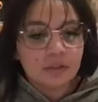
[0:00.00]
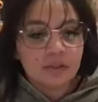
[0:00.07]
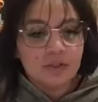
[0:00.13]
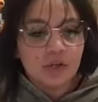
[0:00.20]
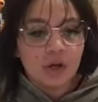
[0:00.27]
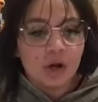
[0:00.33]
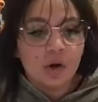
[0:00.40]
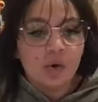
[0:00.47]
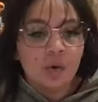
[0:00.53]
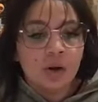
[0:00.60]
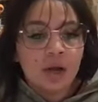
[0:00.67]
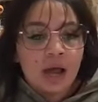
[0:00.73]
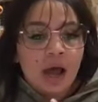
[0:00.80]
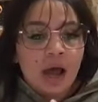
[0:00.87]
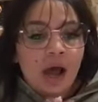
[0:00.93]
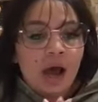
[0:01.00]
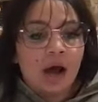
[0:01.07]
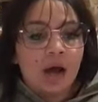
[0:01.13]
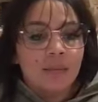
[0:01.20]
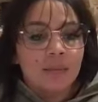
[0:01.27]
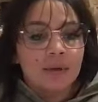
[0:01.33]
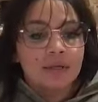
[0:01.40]
so
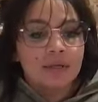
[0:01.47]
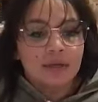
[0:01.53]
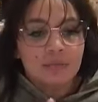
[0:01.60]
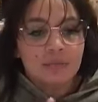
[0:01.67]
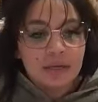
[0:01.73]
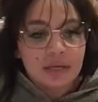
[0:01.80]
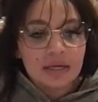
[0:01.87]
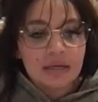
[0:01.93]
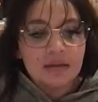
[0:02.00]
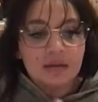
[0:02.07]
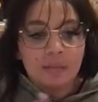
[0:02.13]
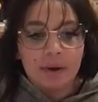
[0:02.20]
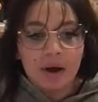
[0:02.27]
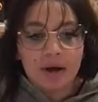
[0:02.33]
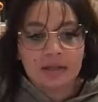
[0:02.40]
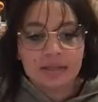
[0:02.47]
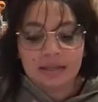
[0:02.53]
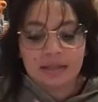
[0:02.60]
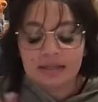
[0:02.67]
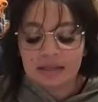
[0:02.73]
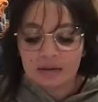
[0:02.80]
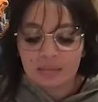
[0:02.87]
um, to me the
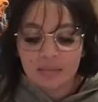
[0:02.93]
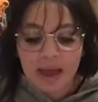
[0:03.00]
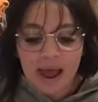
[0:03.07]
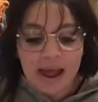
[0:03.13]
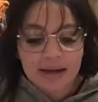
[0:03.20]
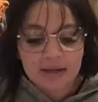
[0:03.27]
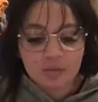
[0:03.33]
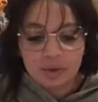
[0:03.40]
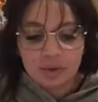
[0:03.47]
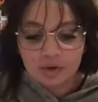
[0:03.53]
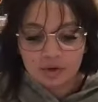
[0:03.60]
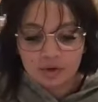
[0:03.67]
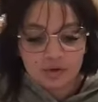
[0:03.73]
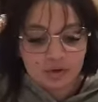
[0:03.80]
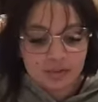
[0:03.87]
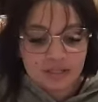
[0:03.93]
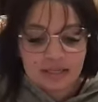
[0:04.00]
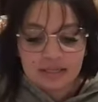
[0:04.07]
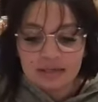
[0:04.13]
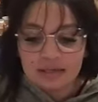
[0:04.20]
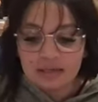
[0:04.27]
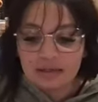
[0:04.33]
boxes and the bags whether you do it
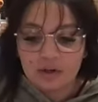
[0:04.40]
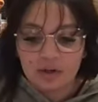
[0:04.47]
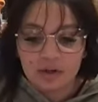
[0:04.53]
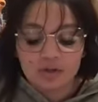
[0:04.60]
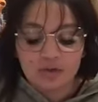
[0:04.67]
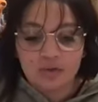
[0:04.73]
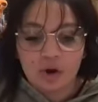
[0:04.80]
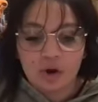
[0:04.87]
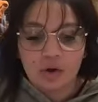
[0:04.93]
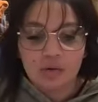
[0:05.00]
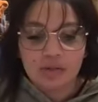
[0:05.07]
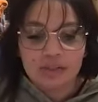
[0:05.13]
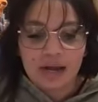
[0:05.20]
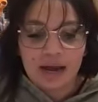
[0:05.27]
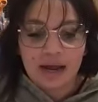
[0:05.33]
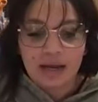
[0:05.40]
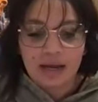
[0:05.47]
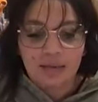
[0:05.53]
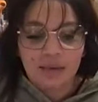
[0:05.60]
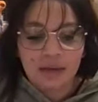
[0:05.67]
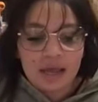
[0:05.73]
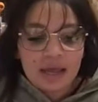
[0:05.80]
seasonally or you do it all the
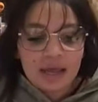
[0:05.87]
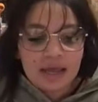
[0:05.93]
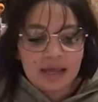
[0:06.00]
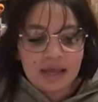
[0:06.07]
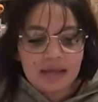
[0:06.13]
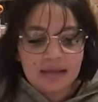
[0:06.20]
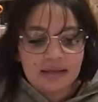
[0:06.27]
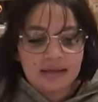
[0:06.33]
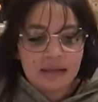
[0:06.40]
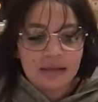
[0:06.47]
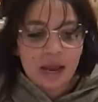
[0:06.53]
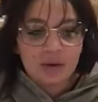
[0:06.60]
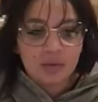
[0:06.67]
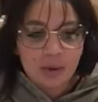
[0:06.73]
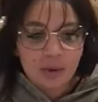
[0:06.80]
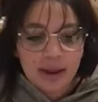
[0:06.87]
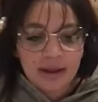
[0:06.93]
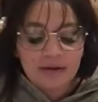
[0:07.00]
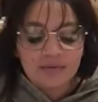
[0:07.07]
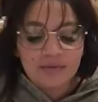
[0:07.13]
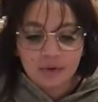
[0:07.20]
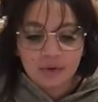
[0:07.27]
time is a
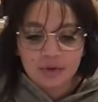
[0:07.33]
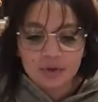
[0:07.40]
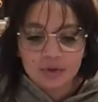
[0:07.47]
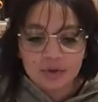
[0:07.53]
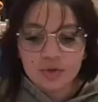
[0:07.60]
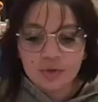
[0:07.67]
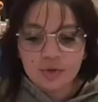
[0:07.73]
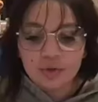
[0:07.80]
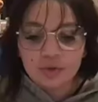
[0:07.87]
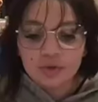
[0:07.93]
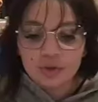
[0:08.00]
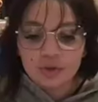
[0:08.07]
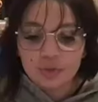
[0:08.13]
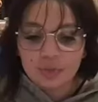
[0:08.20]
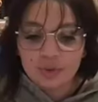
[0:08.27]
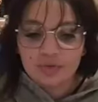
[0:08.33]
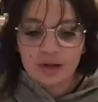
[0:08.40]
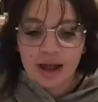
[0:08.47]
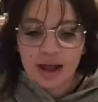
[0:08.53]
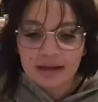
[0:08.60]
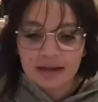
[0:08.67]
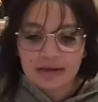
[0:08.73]
way for you to
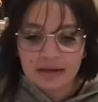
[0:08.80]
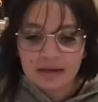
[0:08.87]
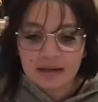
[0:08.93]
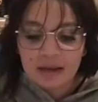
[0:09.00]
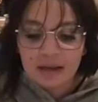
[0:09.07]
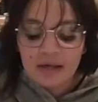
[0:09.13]
provide